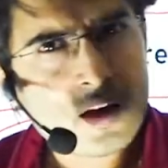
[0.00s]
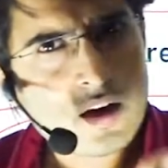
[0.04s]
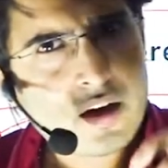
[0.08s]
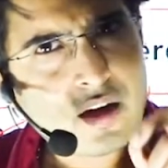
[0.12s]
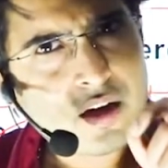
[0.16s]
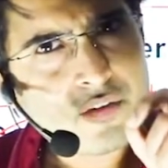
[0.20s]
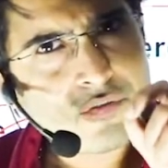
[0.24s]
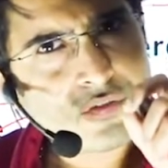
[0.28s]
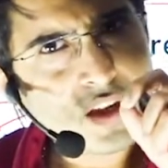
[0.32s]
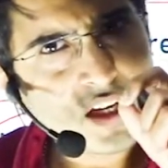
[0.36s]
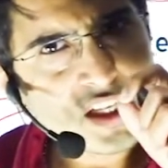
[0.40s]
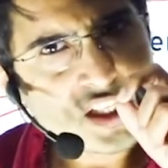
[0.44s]

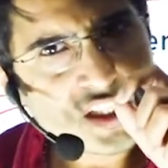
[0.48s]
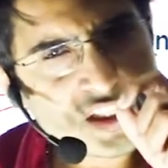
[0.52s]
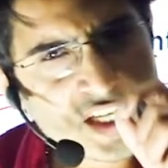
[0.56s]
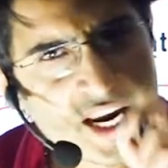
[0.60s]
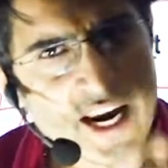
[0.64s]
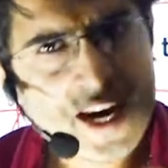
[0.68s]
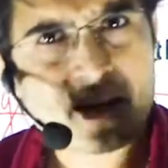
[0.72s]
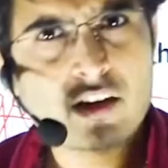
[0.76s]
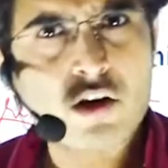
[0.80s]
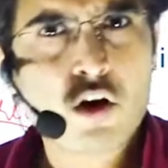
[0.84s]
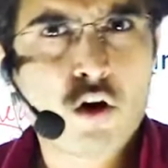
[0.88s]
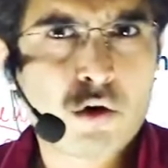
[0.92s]
if the
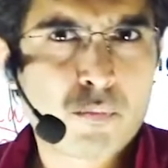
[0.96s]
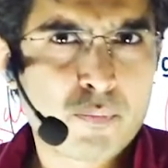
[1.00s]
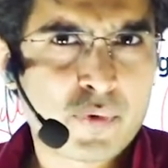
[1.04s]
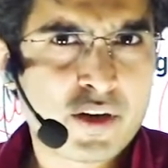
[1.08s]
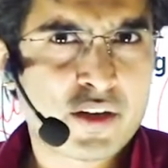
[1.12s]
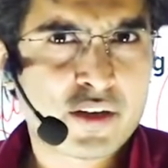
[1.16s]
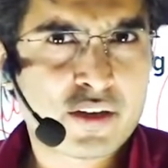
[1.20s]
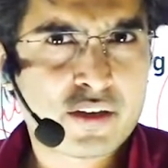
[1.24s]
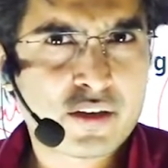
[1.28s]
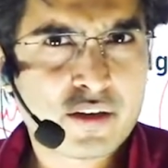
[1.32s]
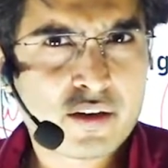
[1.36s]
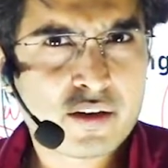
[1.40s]
state
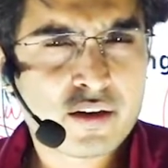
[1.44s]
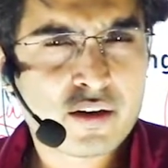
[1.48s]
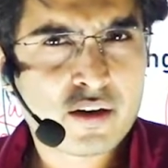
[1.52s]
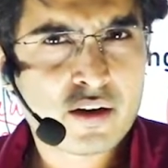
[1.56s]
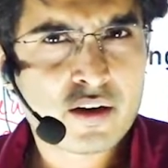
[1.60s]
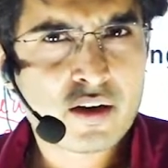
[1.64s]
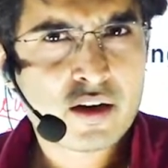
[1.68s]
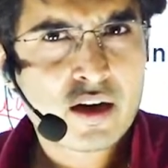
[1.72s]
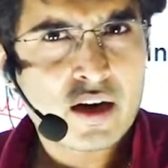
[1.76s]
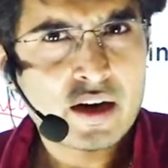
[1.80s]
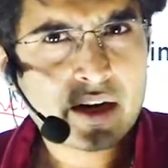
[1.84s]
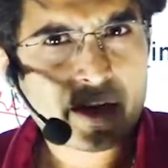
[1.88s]
government
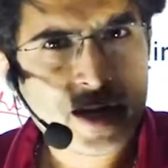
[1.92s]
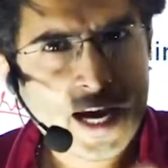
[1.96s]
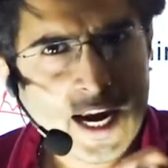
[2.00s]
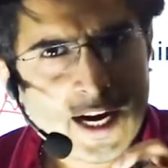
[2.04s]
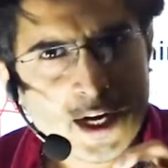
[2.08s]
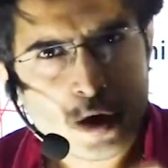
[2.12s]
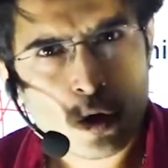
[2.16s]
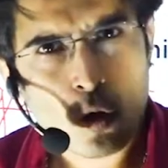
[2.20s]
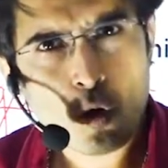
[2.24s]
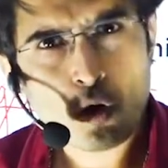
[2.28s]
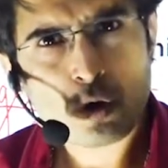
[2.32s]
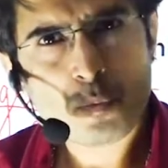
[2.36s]

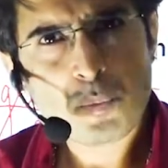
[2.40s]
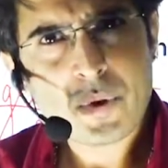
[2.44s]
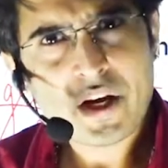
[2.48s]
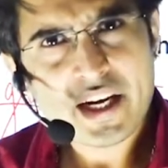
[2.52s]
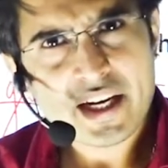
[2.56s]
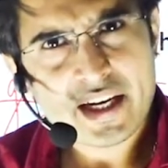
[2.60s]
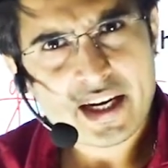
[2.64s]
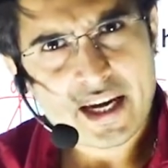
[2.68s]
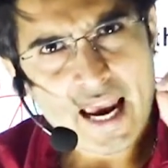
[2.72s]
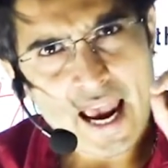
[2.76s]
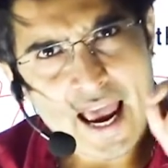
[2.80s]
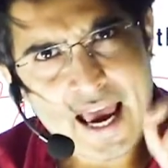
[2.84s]
cannot be
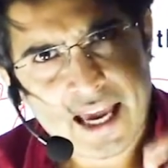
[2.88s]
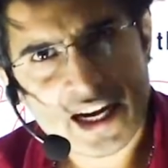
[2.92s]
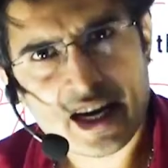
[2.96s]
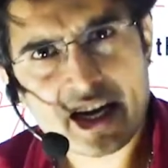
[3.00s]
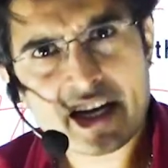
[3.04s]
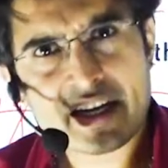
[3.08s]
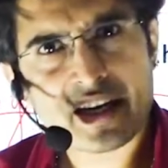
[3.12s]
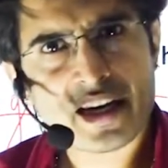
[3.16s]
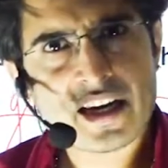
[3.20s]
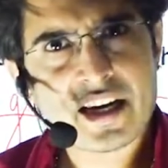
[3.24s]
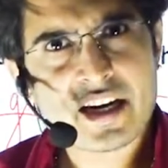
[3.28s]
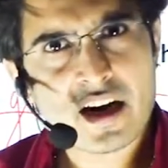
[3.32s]

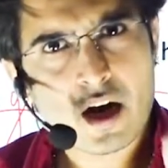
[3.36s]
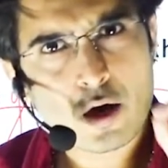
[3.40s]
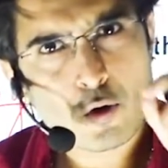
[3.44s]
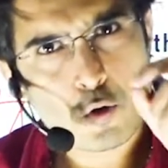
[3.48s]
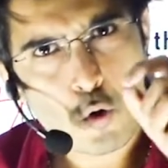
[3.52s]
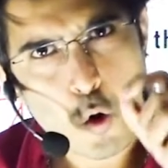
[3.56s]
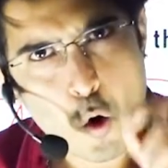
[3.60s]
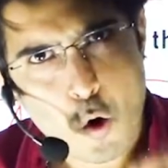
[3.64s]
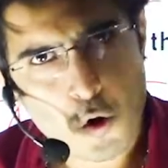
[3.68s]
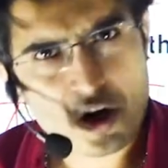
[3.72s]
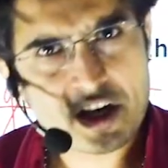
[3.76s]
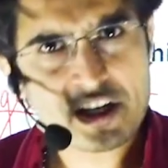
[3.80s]
carried in
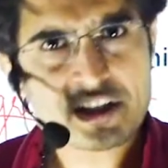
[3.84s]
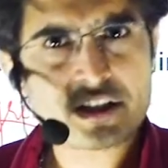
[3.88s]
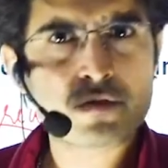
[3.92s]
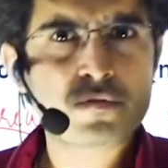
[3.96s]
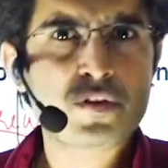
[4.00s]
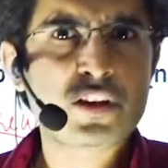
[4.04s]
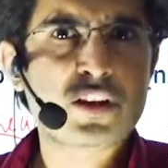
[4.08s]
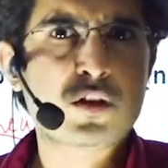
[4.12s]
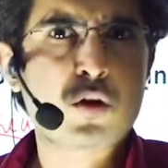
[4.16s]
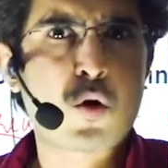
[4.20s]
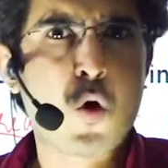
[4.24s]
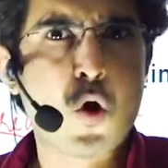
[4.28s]
accordance
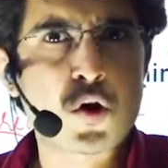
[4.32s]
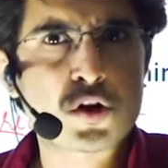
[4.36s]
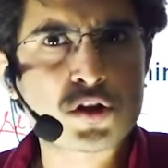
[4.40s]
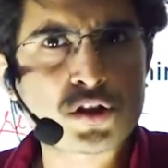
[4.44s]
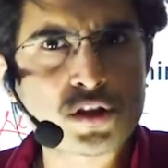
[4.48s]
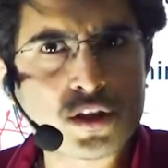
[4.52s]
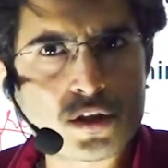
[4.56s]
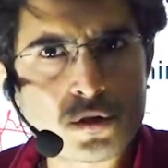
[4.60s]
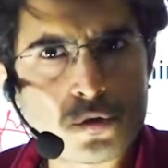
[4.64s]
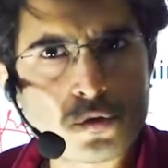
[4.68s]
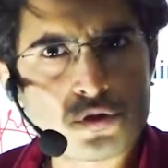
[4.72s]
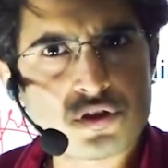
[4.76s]
with
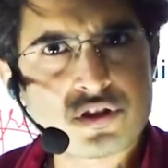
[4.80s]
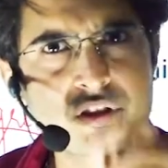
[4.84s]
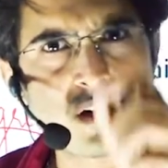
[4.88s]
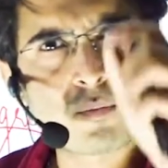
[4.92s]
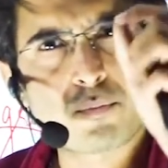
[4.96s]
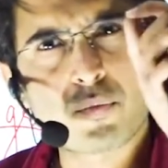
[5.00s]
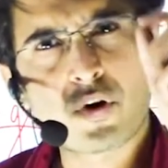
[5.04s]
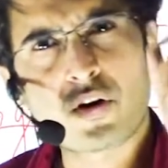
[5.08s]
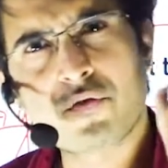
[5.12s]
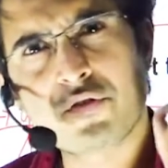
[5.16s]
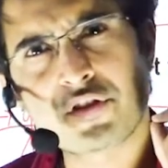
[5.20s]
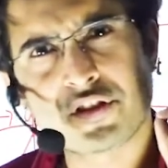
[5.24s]
constitutional
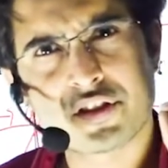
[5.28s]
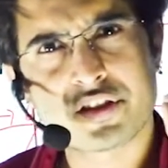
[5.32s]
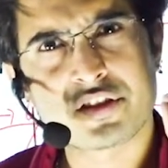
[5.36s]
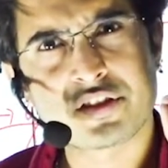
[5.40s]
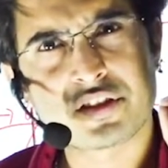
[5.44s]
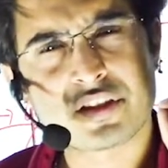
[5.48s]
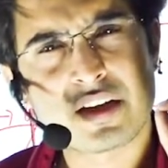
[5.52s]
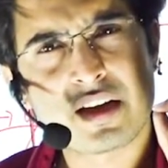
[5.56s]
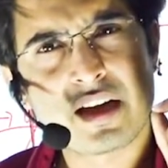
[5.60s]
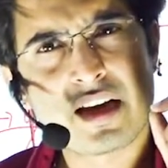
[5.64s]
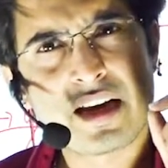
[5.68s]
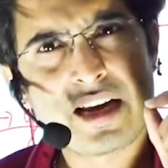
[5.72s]

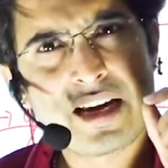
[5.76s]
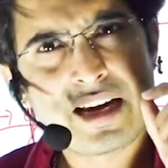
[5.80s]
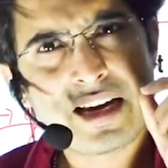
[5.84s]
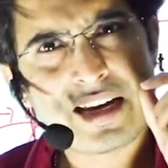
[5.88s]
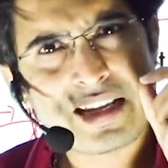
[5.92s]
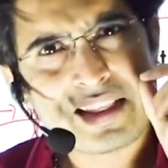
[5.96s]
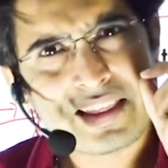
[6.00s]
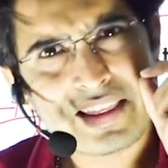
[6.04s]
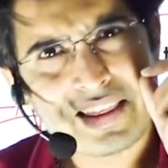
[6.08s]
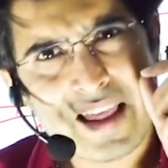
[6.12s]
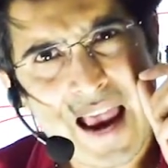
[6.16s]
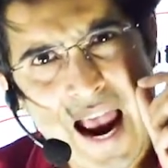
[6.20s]
provisions,
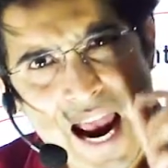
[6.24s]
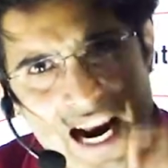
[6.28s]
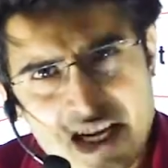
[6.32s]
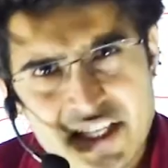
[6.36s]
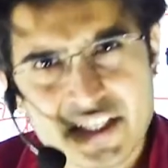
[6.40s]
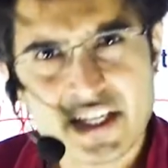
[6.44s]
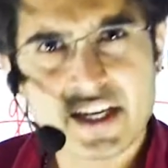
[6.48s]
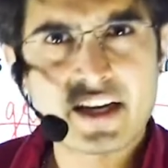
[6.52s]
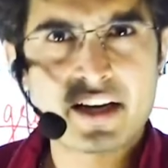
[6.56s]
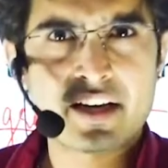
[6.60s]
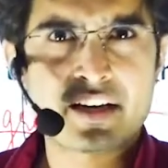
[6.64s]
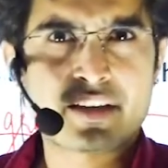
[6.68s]
in
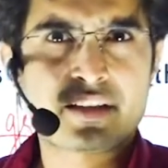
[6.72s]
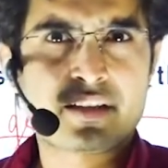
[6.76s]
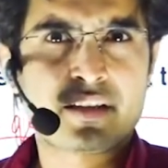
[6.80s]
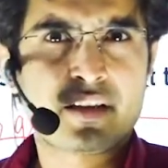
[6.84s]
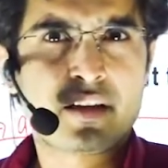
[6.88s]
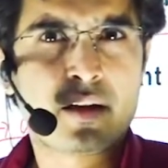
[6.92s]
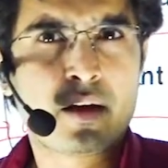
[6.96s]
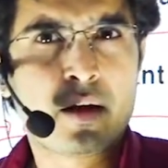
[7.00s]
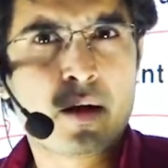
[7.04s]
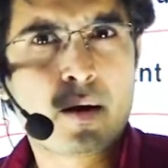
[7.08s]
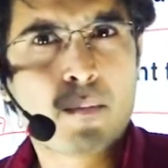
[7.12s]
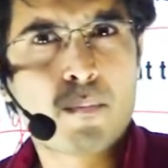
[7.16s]
that case,
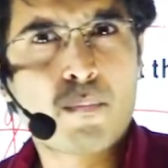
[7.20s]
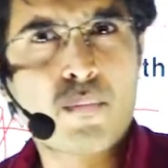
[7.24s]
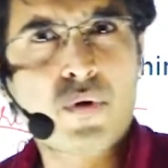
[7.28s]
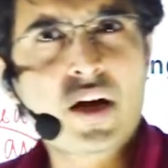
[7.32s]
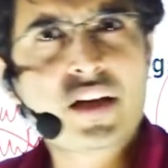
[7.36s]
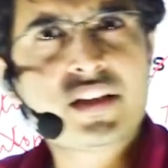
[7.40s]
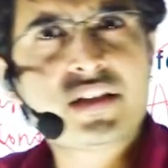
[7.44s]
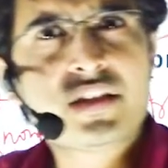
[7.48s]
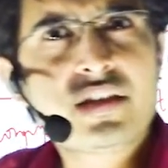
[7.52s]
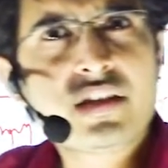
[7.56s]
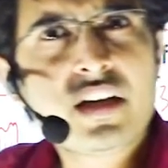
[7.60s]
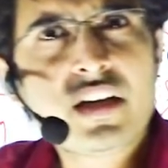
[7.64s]

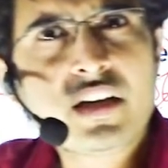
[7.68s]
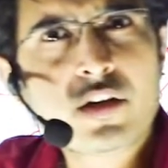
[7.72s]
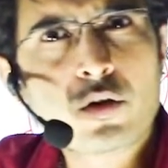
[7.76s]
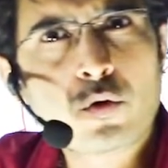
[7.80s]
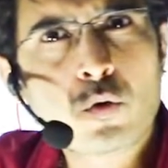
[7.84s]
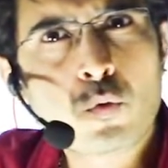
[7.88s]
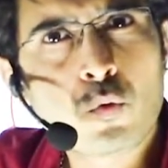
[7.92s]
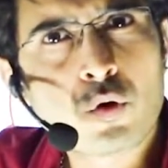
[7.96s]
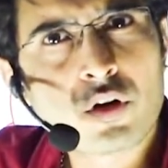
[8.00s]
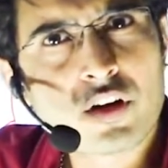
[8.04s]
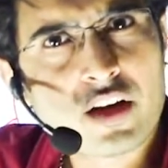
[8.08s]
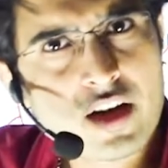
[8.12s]
president
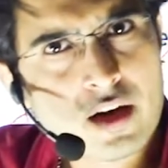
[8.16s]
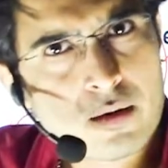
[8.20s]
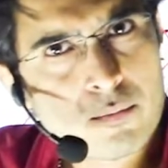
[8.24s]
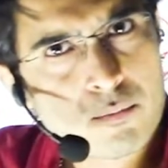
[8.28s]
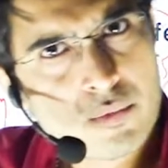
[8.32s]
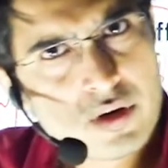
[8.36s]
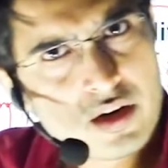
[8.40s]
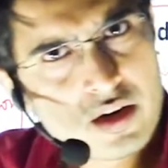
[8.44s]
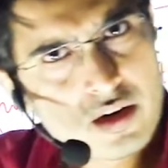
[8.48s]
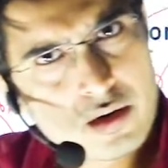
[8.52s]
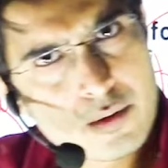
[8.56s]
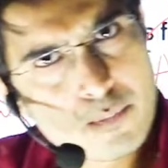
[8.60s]
rule can
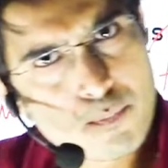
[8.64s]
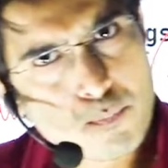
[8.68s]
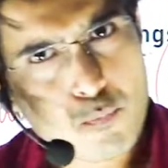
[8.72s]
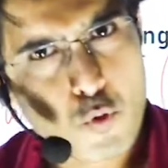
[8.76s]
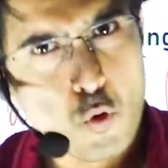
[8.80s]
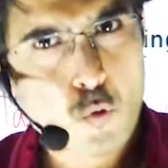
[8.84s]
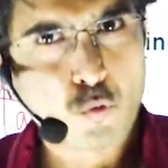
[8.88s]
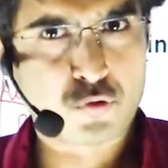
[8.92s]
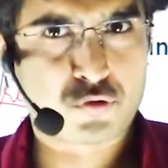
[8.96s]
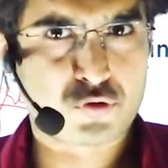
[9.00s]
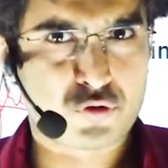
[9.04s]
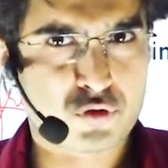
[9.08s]
be
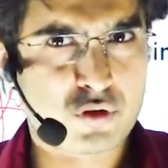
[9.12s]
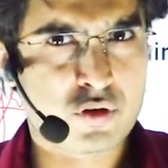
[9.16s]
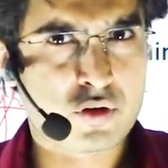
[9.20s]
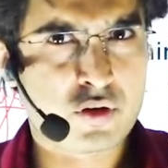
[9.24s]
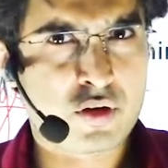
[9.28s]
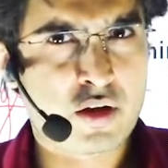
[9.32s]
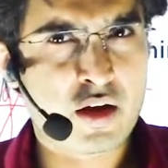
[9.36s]
imposed.